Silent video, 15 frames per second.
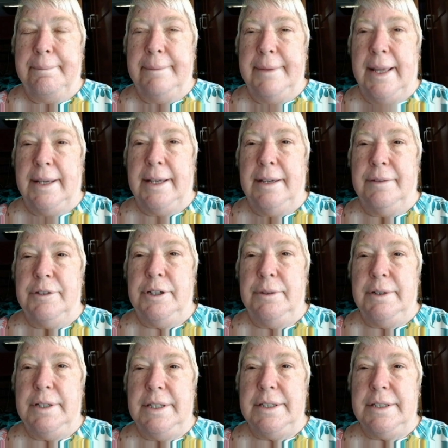That gives
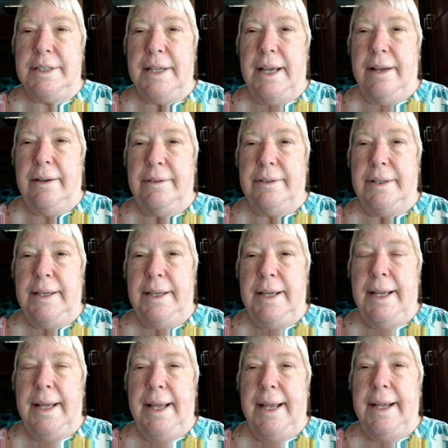you a discount,
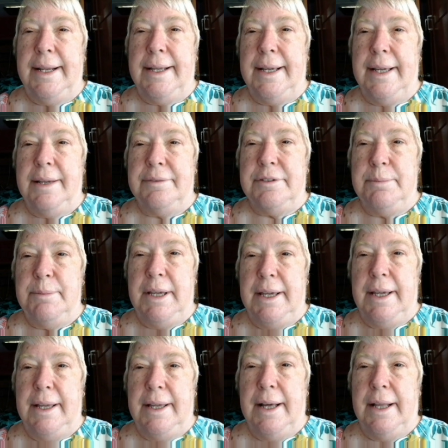and it gives
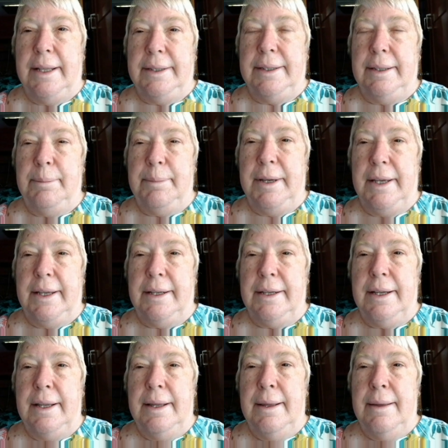me a little bit
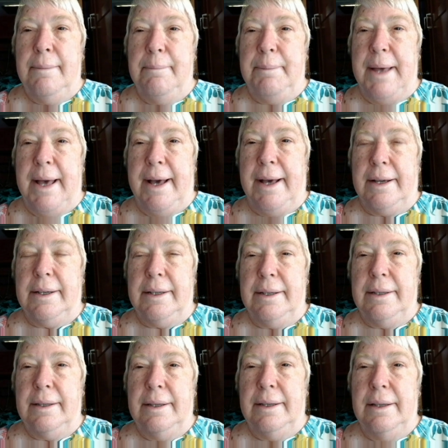back
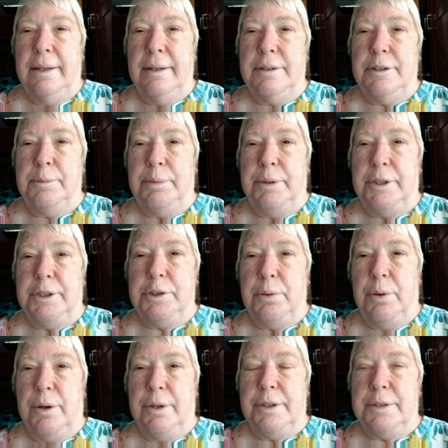to put
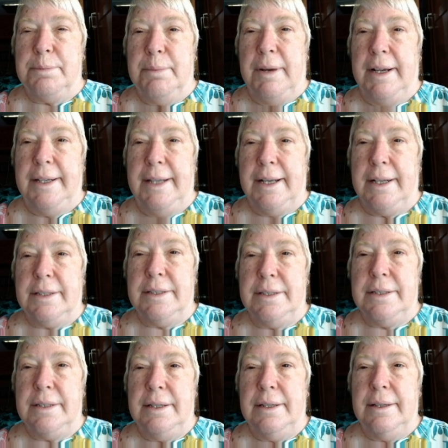towards my
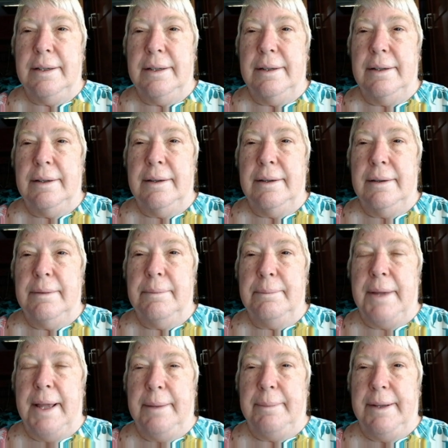next
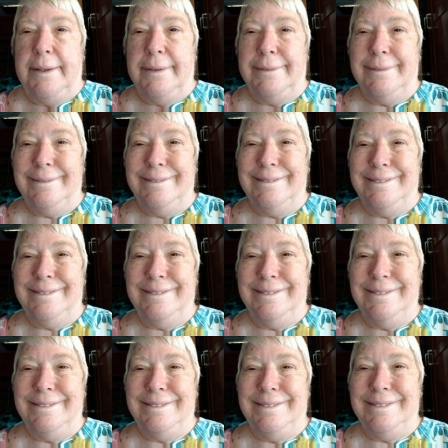payment.
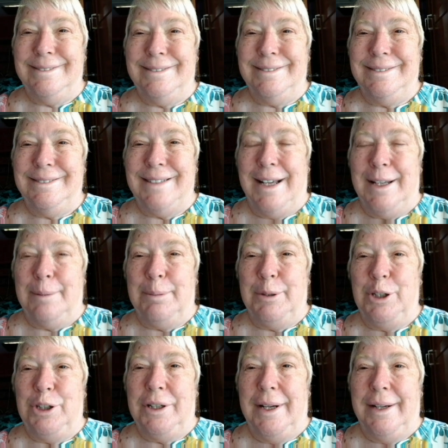I'd
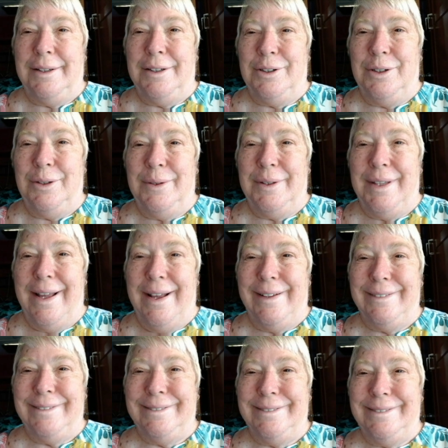appreciate you doing that.